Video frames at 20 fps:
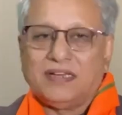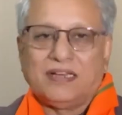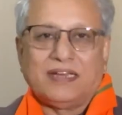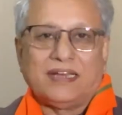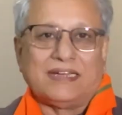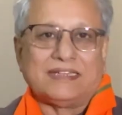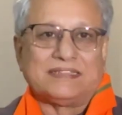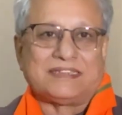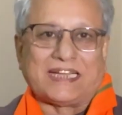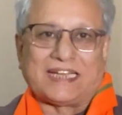
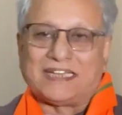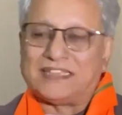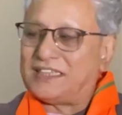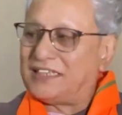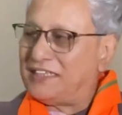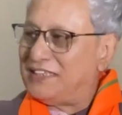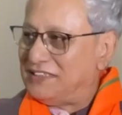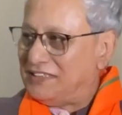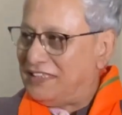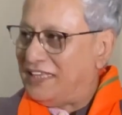And second thing
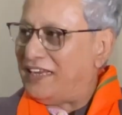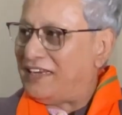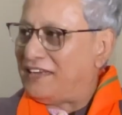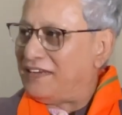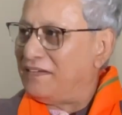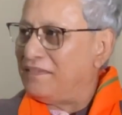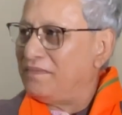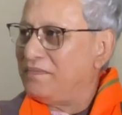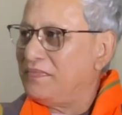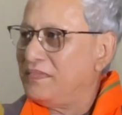is that
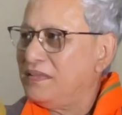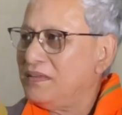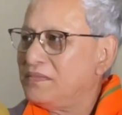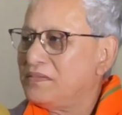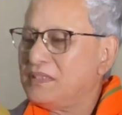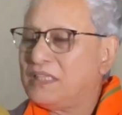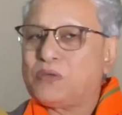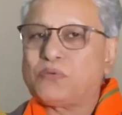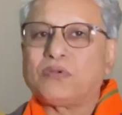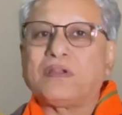
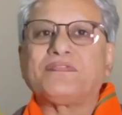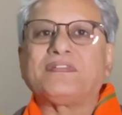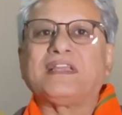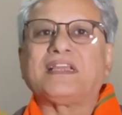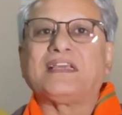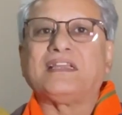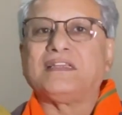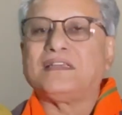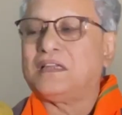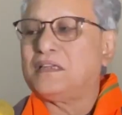they could have
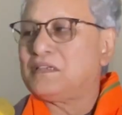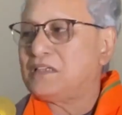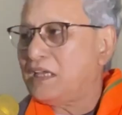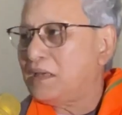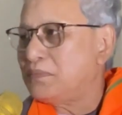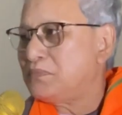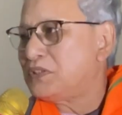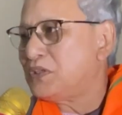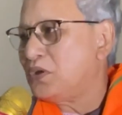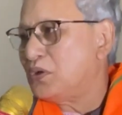taken
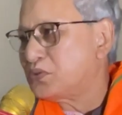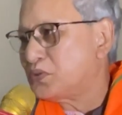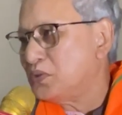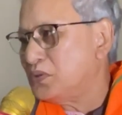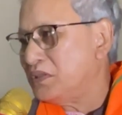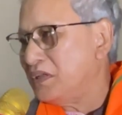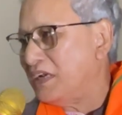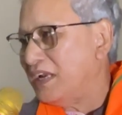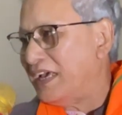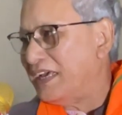TMC also in
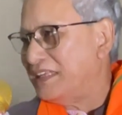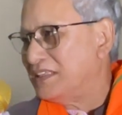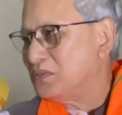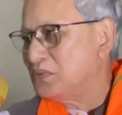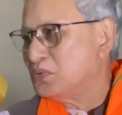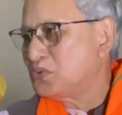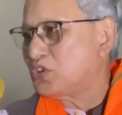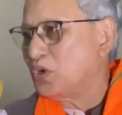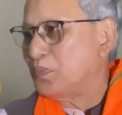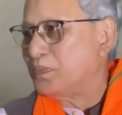the alliance,
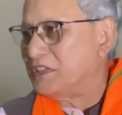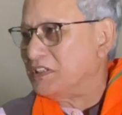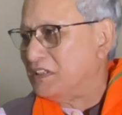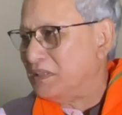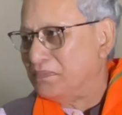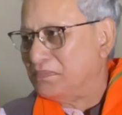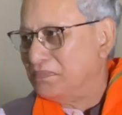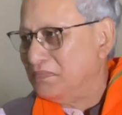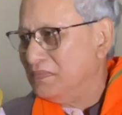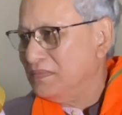stopping
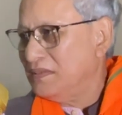them.